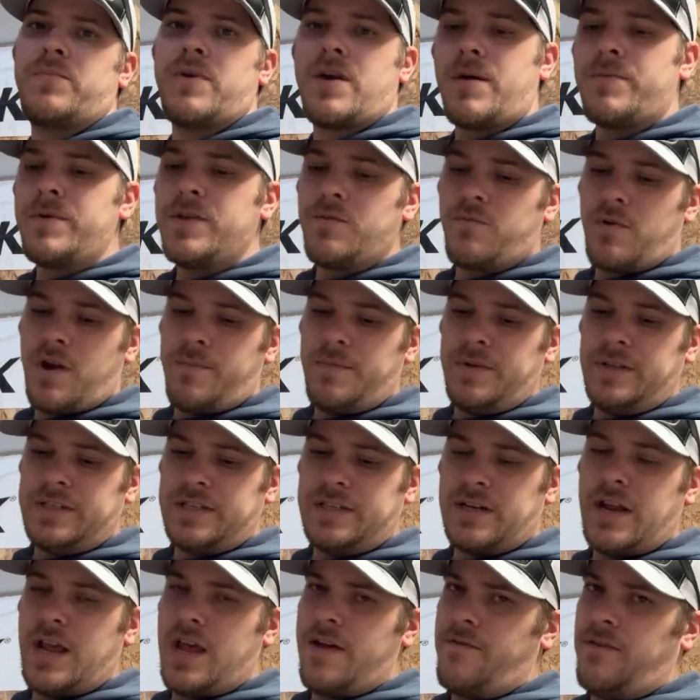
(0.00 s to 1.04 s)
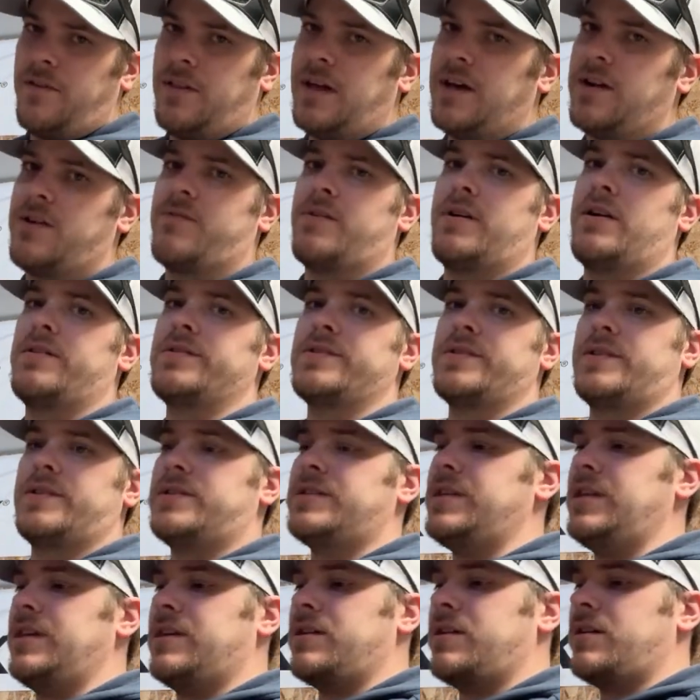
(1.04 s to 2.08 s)
Probably the Remington. I have a lot of rounds on the
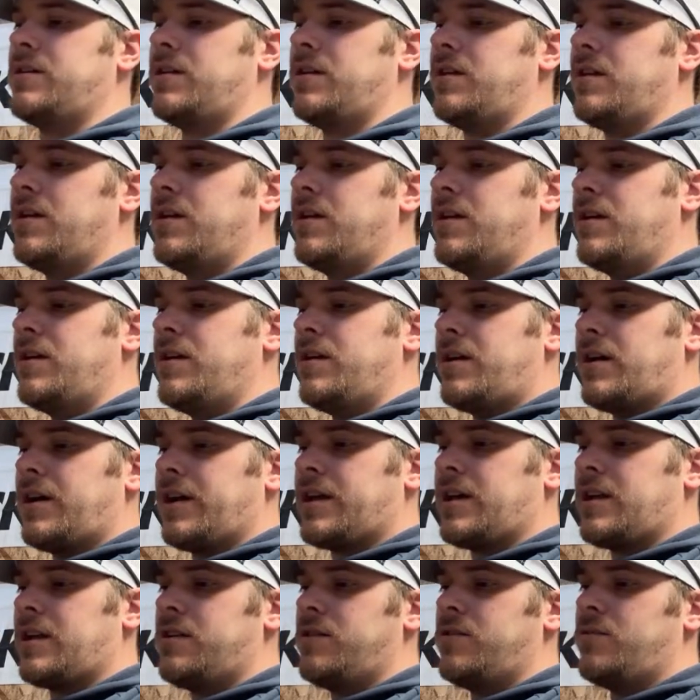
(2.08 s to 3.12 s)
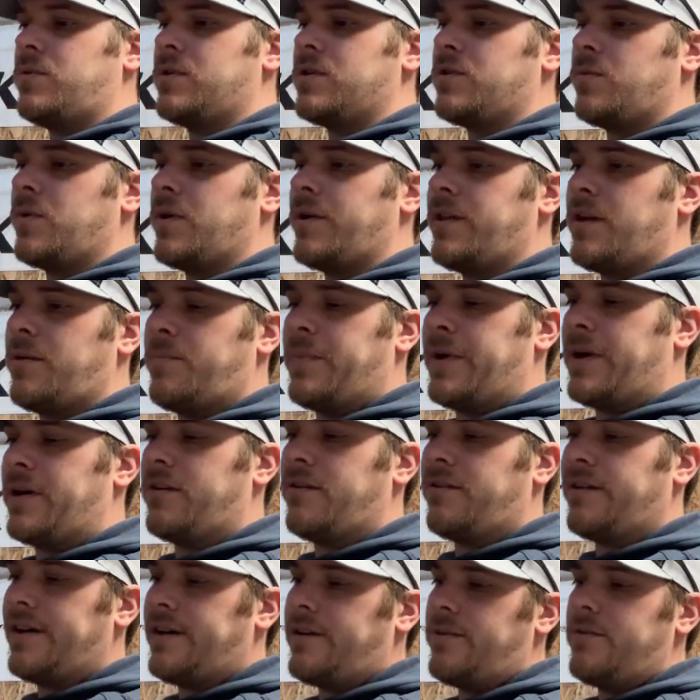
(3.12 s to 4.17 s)
Tikka. I kind of don't want to wear that
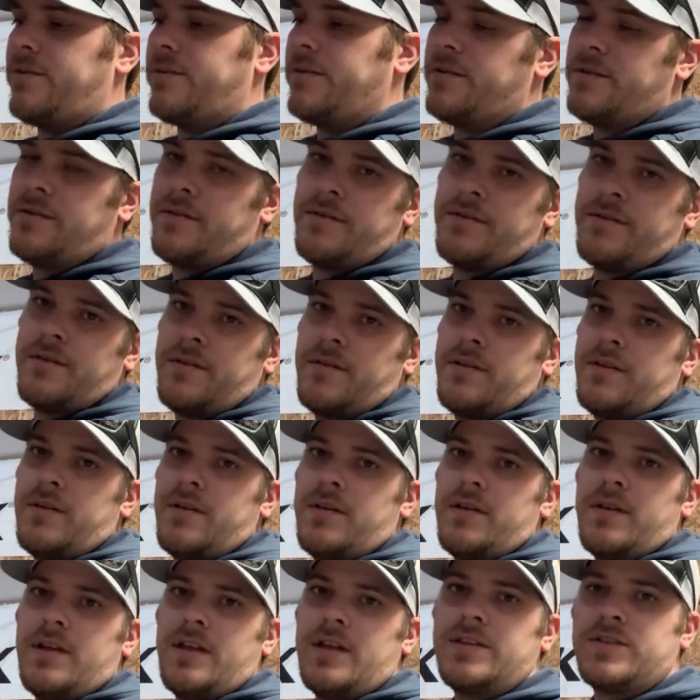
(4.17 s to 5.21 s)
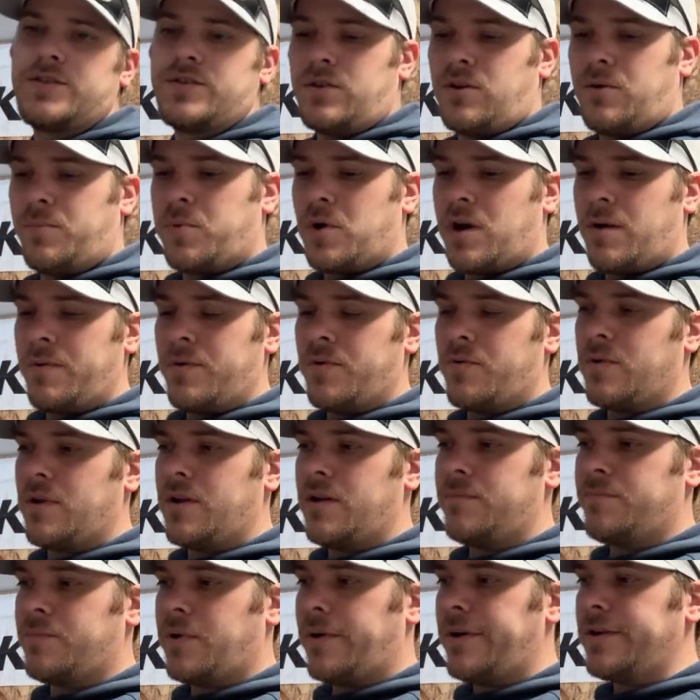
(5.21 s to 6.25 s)
barrel out. And so I'll probably
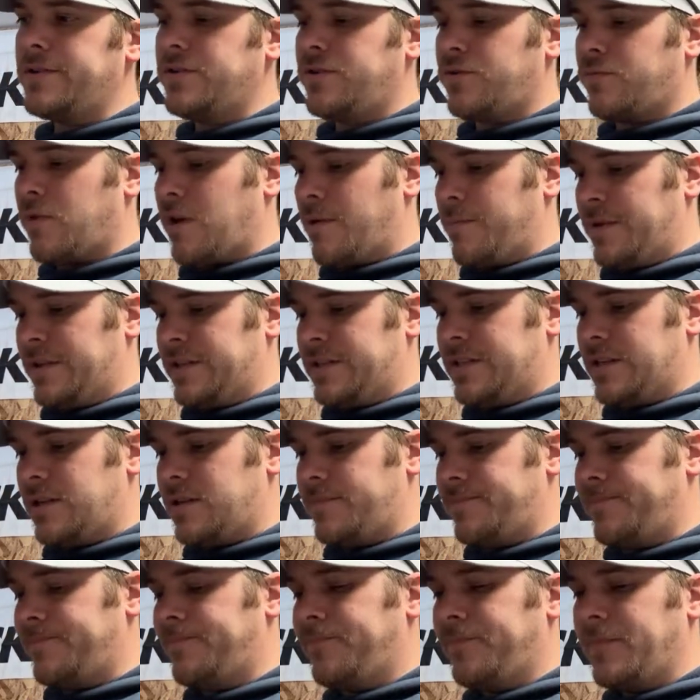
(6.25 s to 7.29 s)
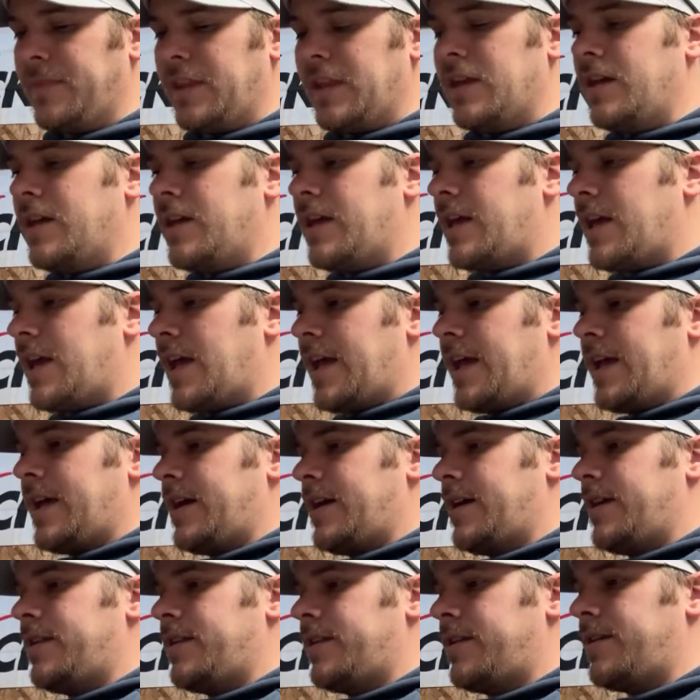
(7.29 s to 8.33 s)
do the Remington
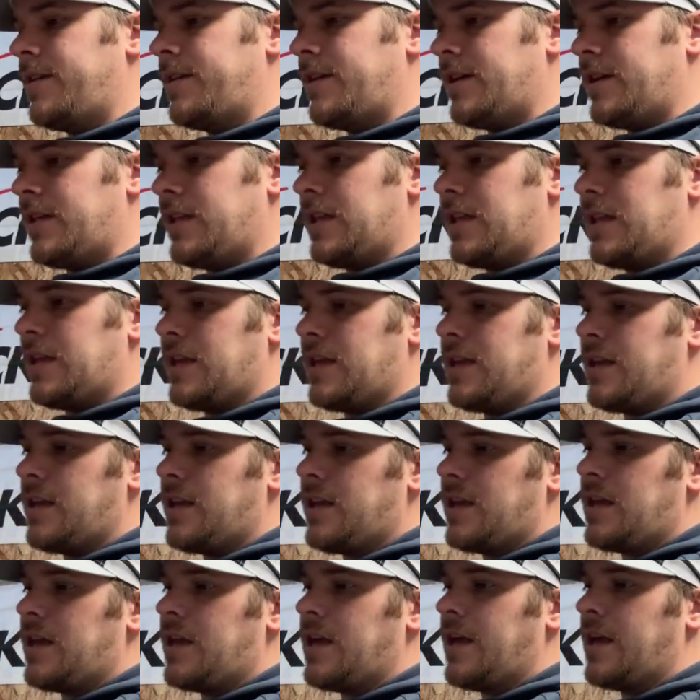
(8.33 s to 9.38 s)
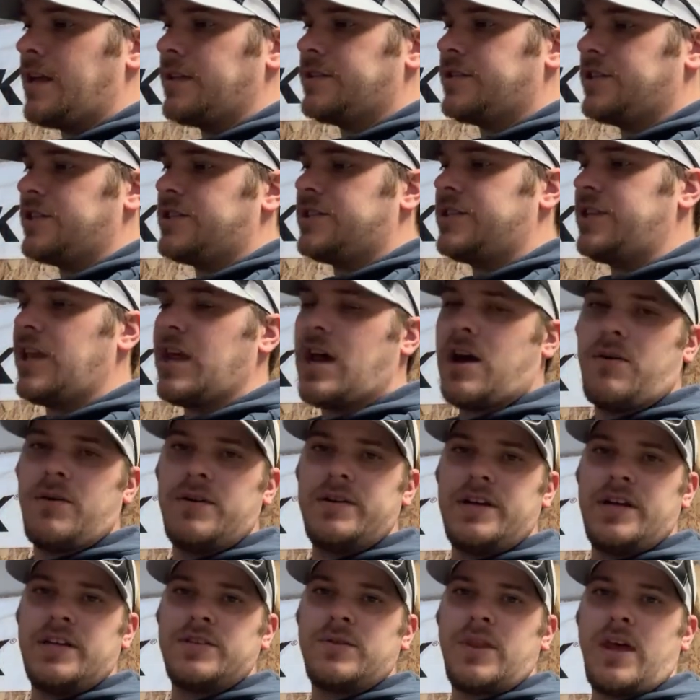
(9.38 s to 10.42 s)
and just see how it
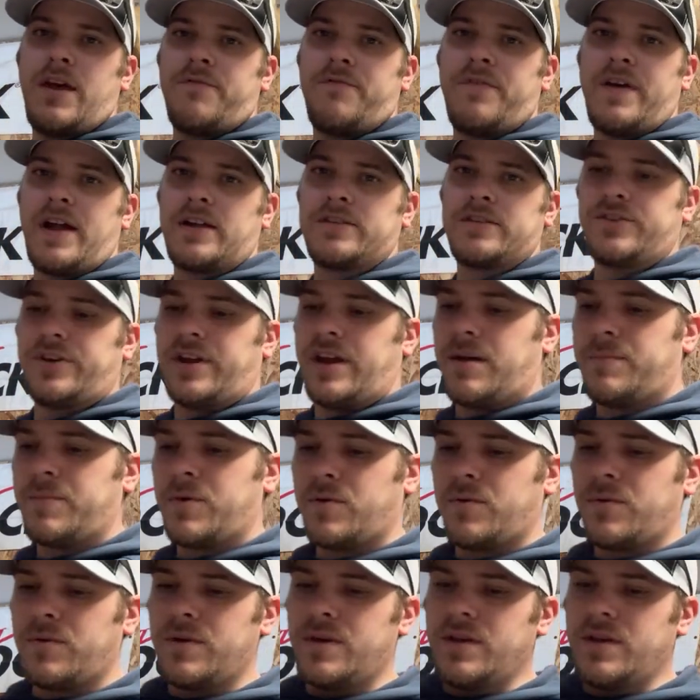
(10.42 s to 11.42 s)
does with that factory ammo.